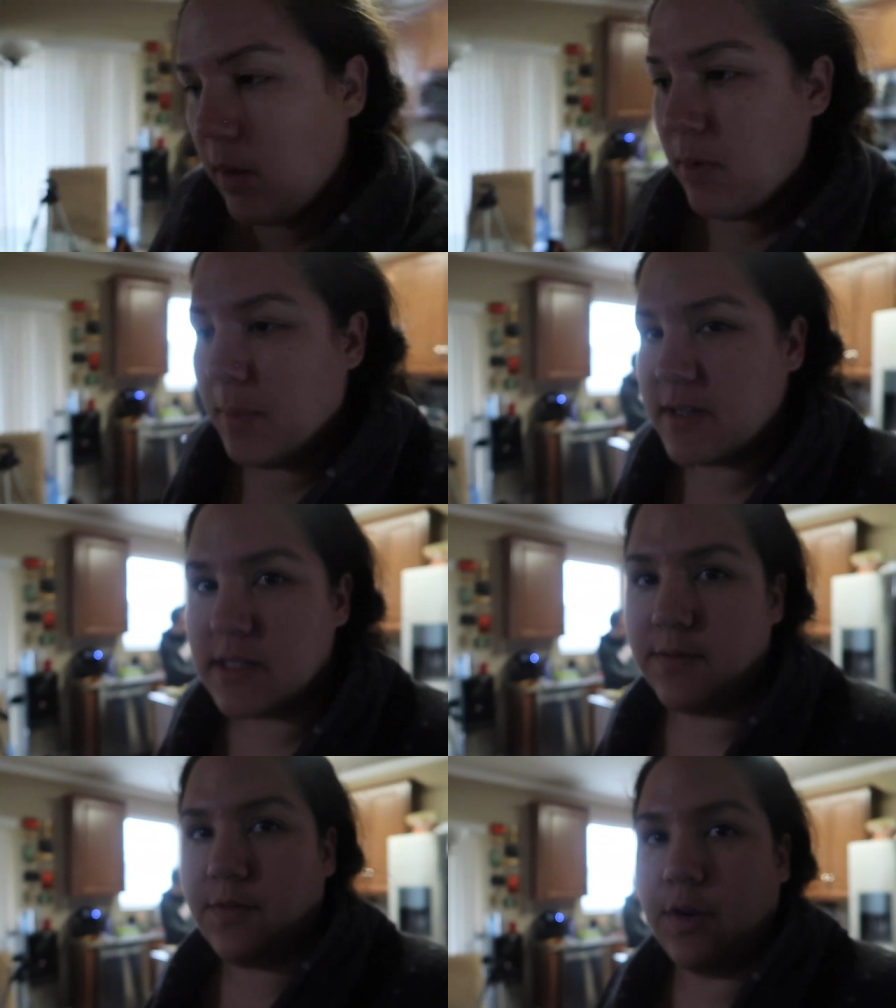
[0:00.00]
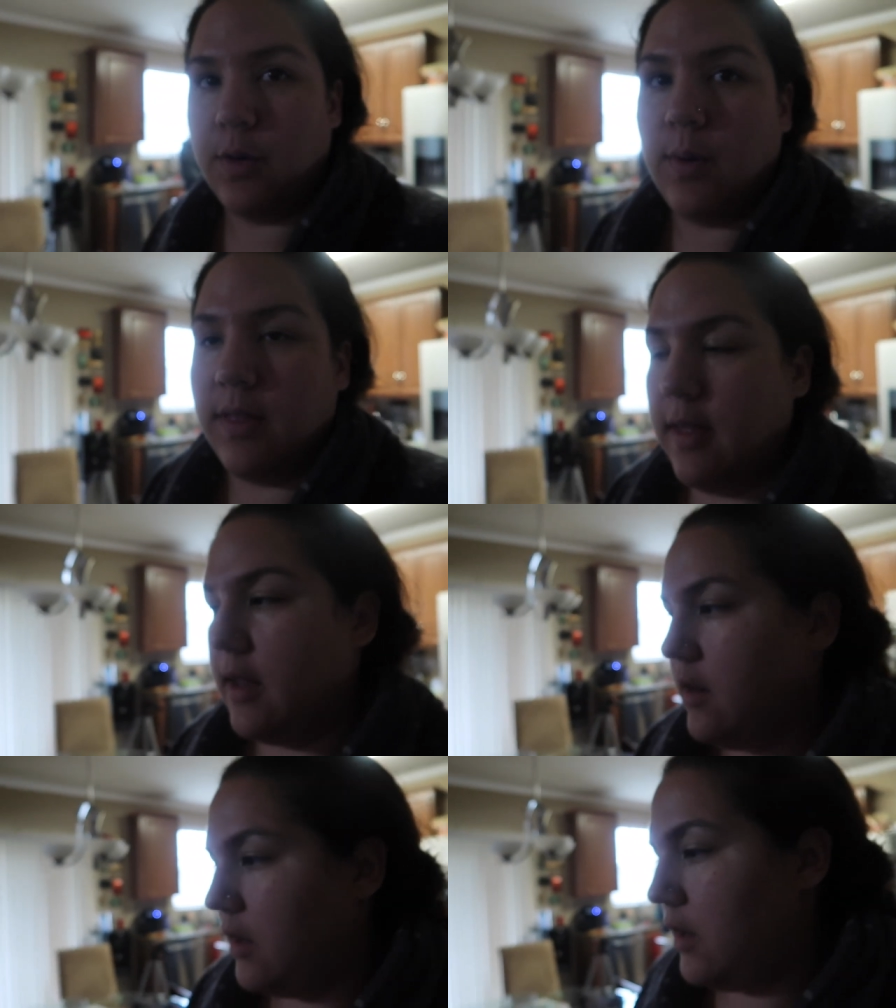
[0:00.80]
I'm gonna put some fruit with
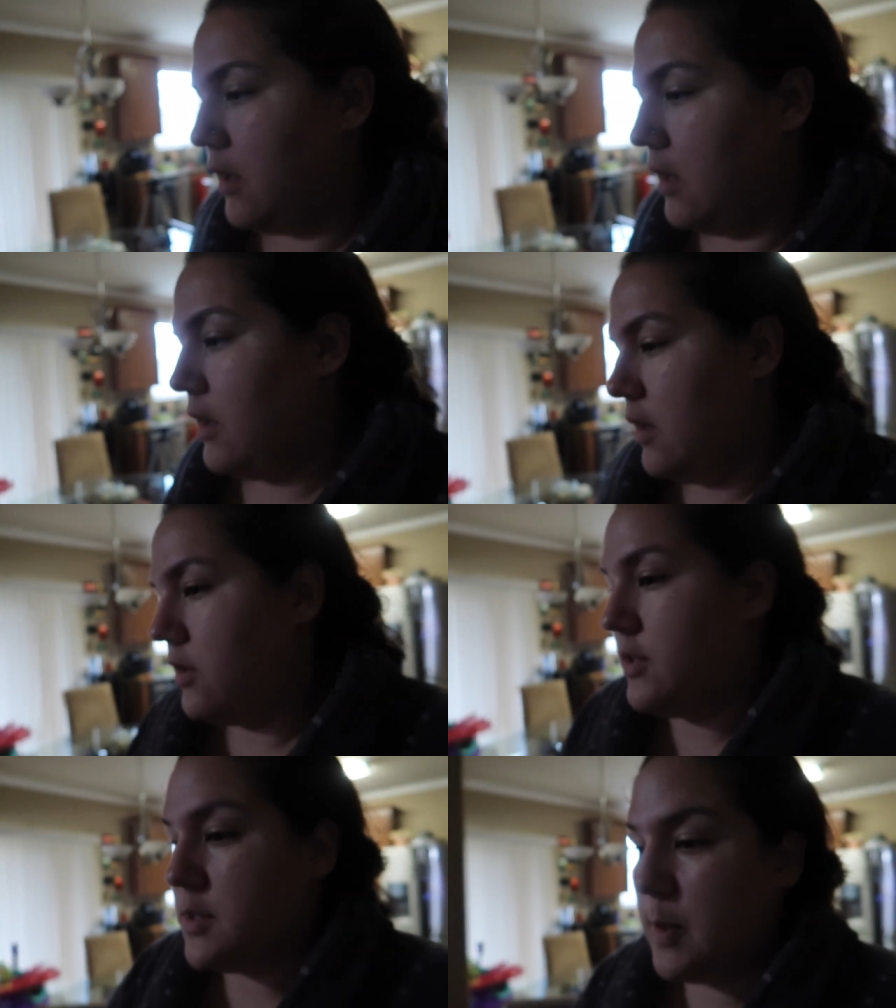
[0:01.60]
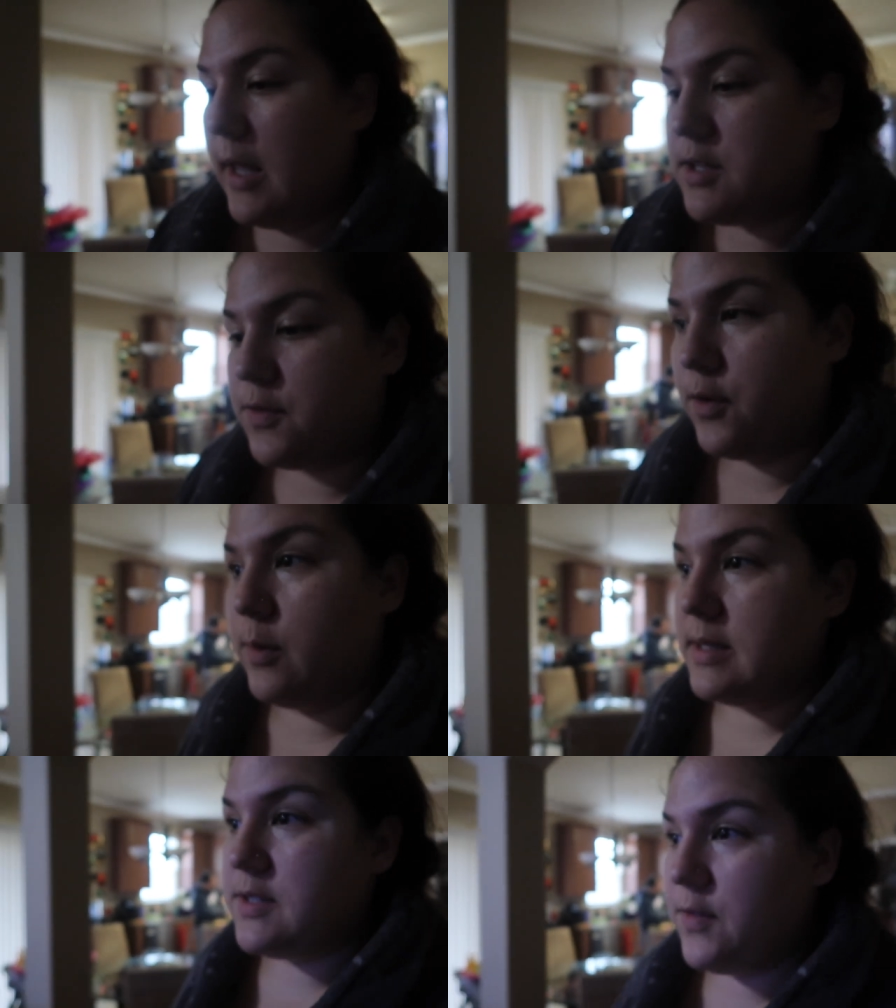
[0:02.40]
it just because
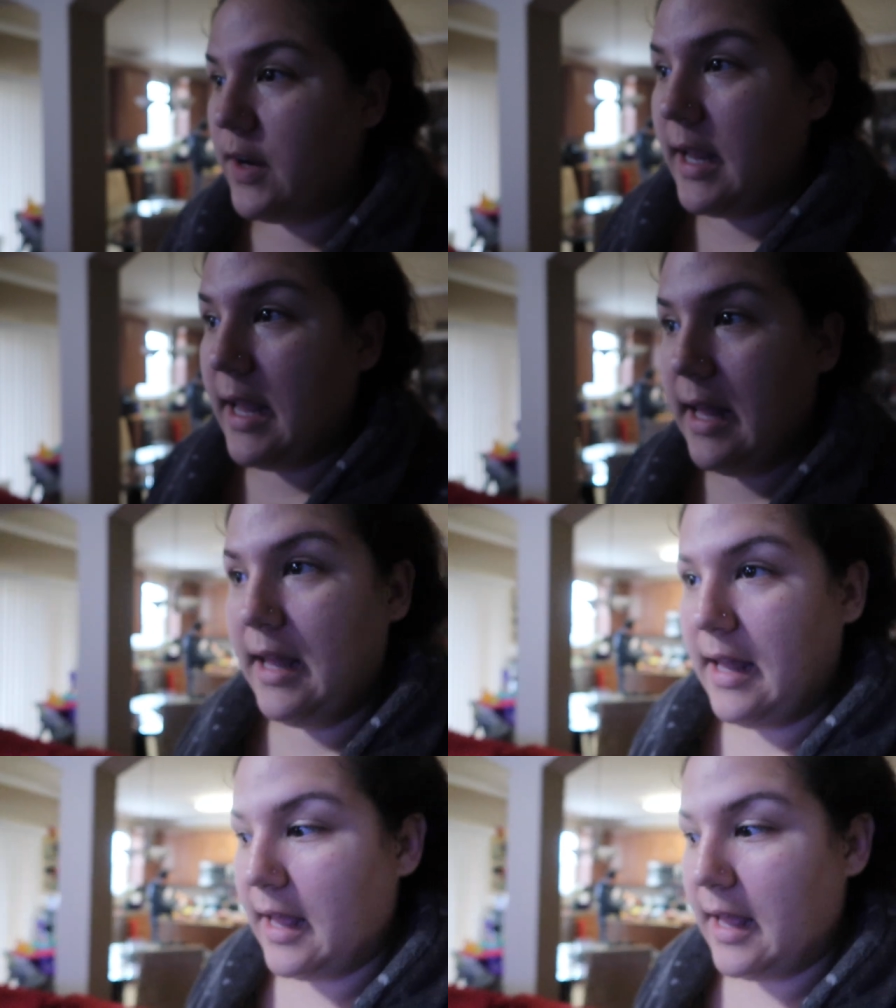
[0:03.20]
fruit is free.